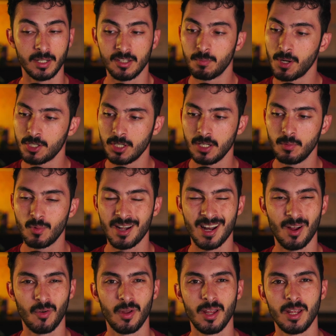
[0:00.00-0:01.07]
especially right
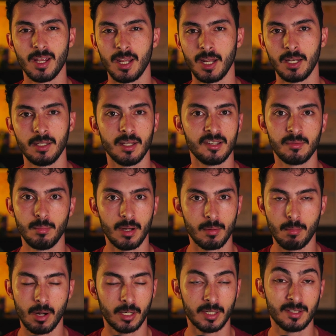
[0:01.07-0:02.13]
now in this bear
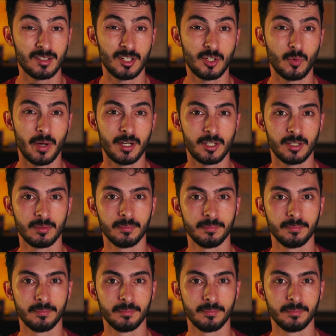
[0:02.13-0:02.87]
market situation.